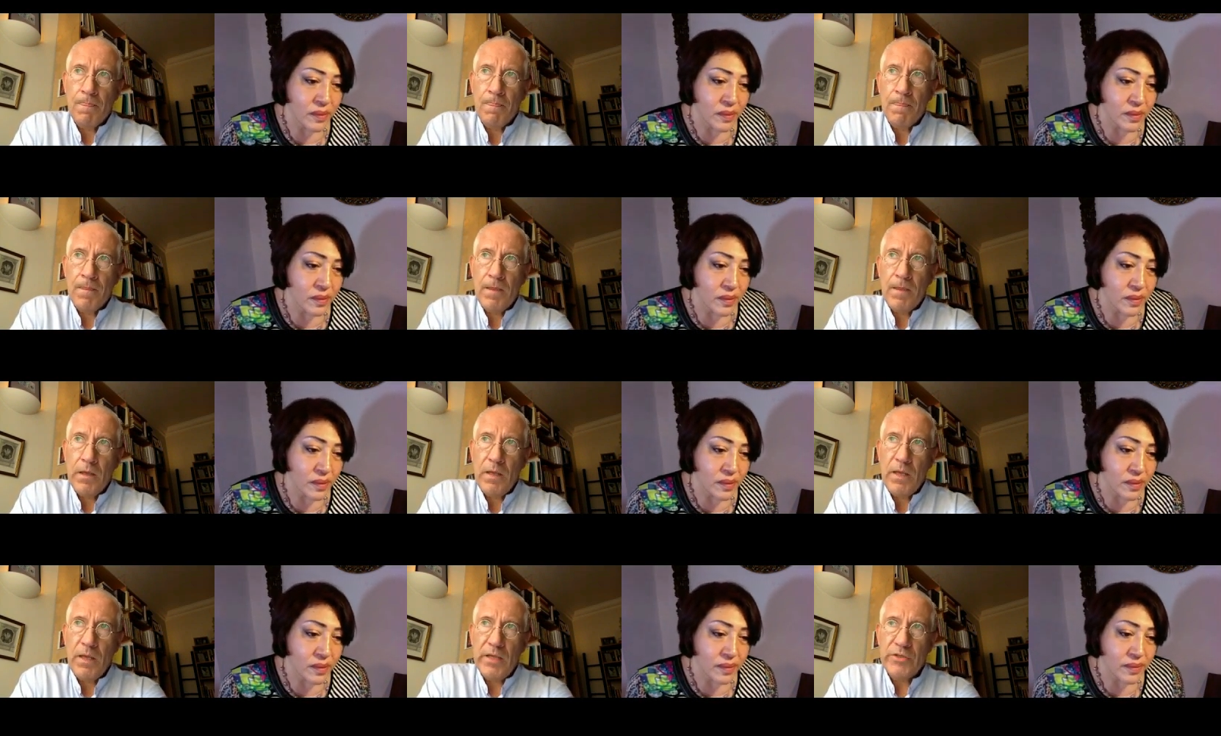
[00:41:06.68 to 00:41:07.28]

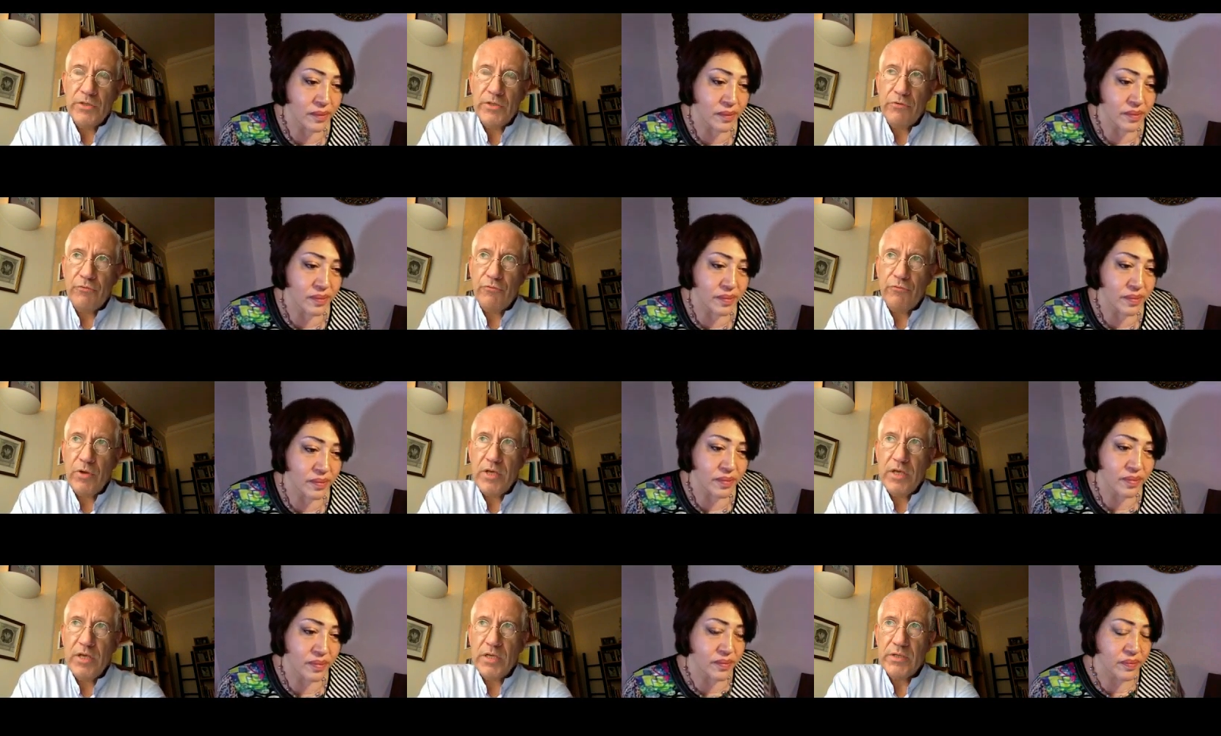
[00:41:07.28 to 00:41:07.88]
Speaker 1: Yes,
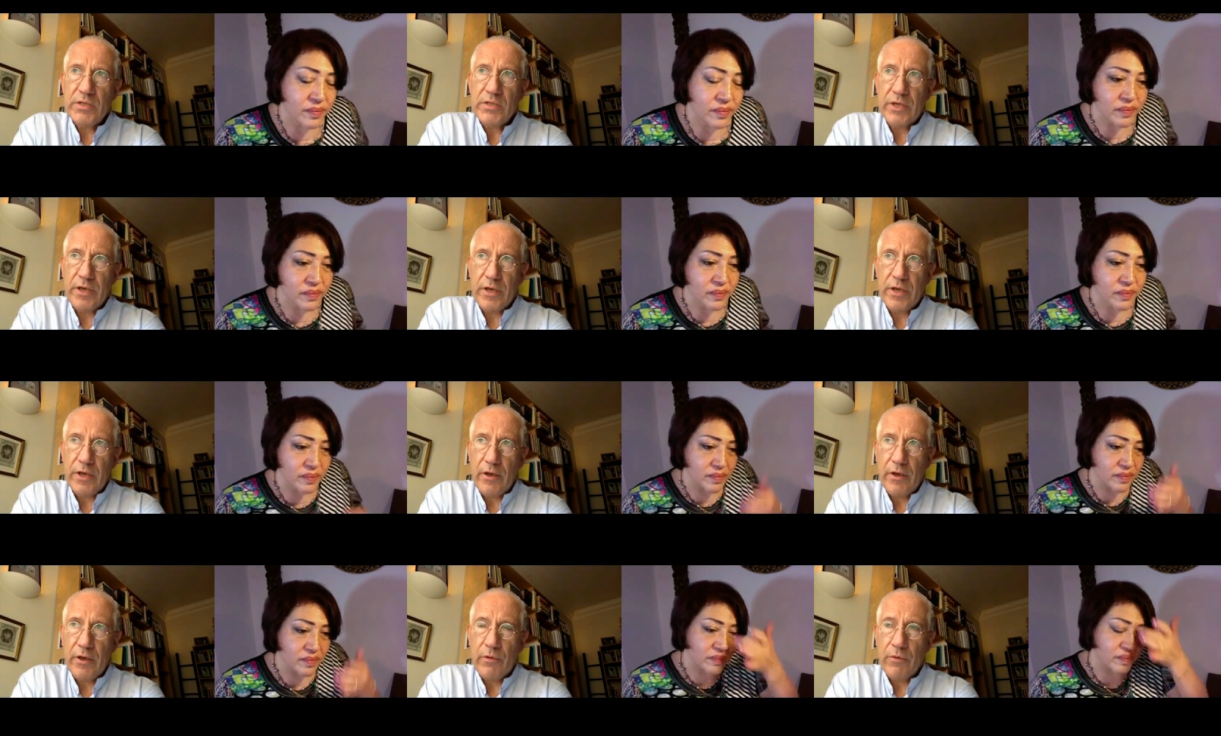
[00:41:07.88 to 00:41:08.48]
three years
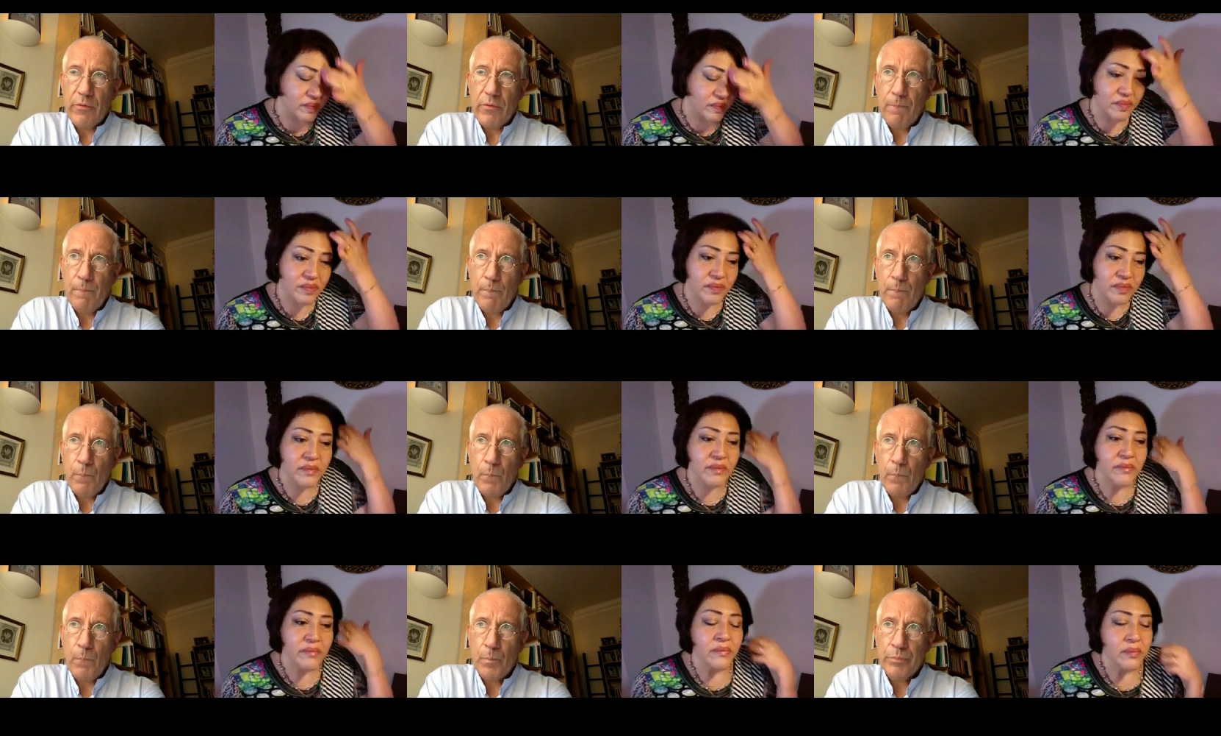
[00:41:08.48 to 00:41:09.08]
ago,
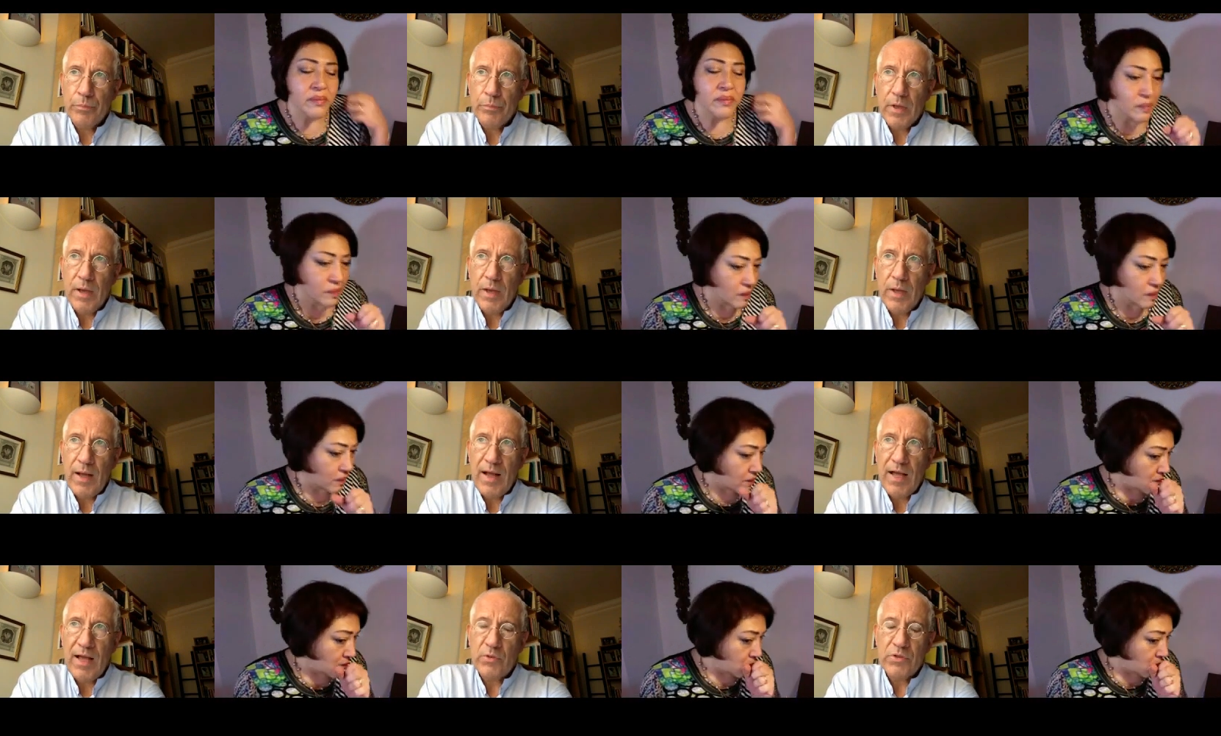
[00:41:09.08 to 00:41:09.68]

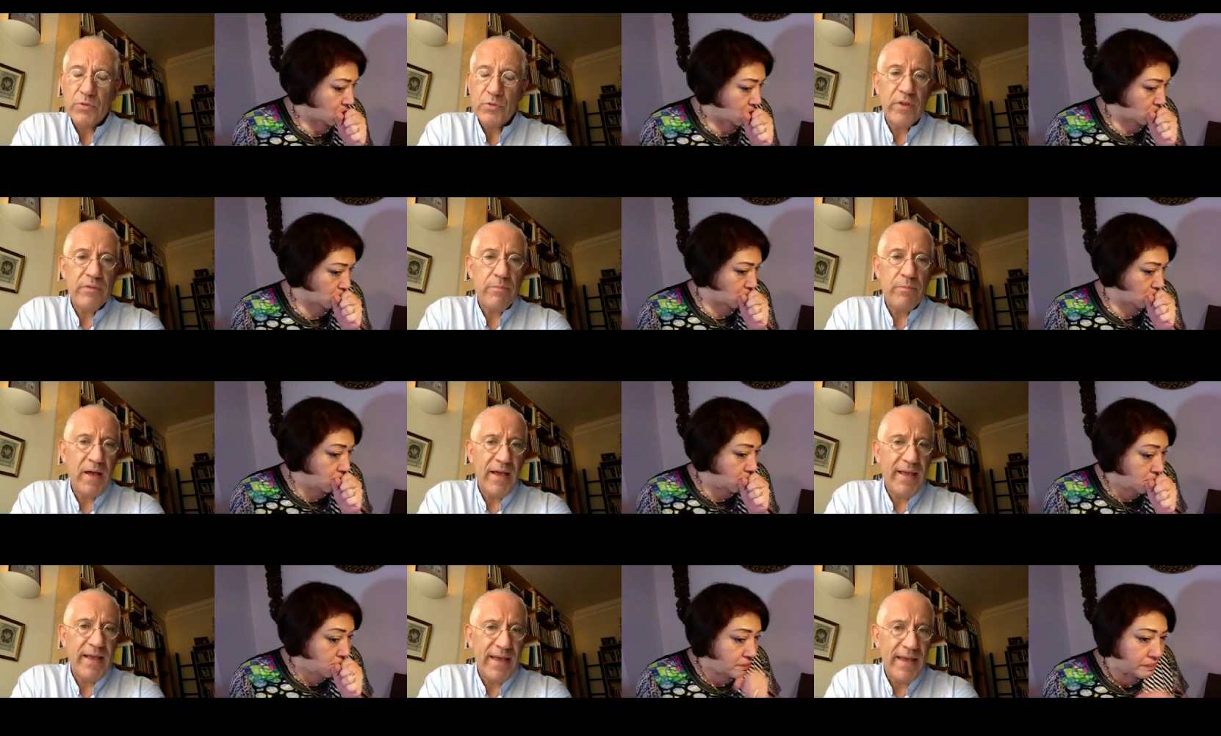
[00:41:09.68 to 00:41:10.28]
I was with
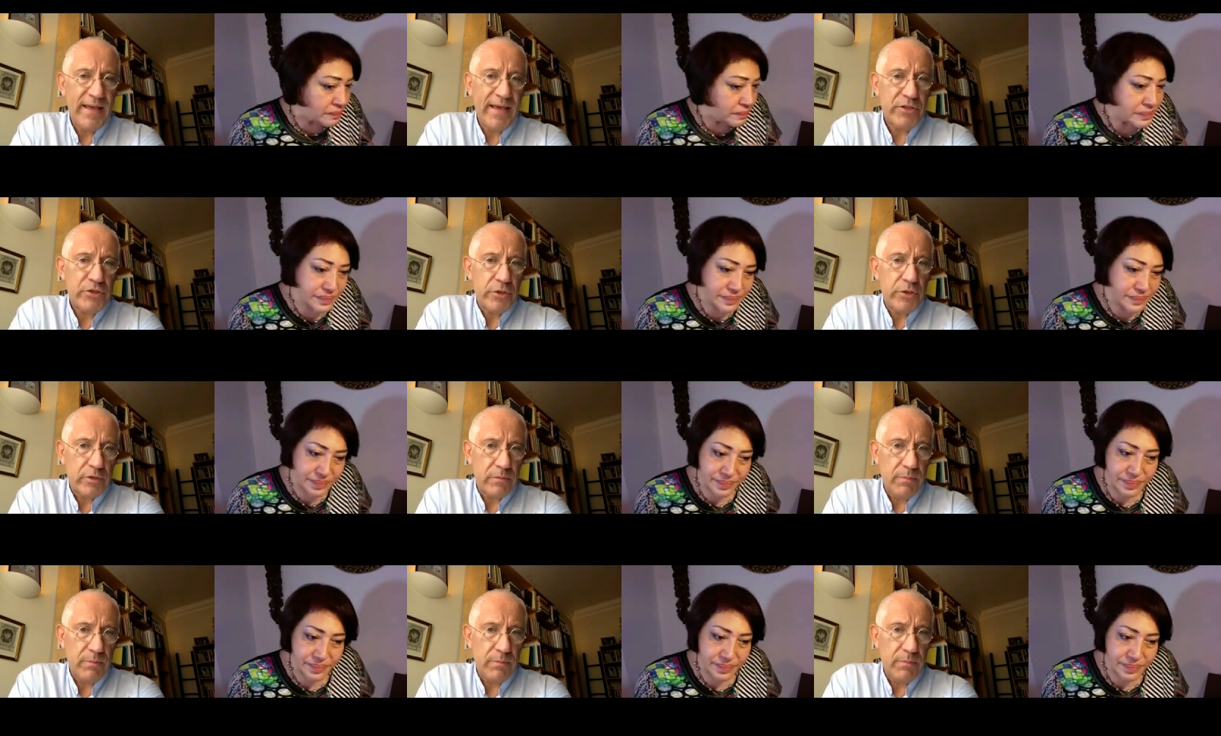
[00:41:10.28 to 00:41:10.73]
my agent,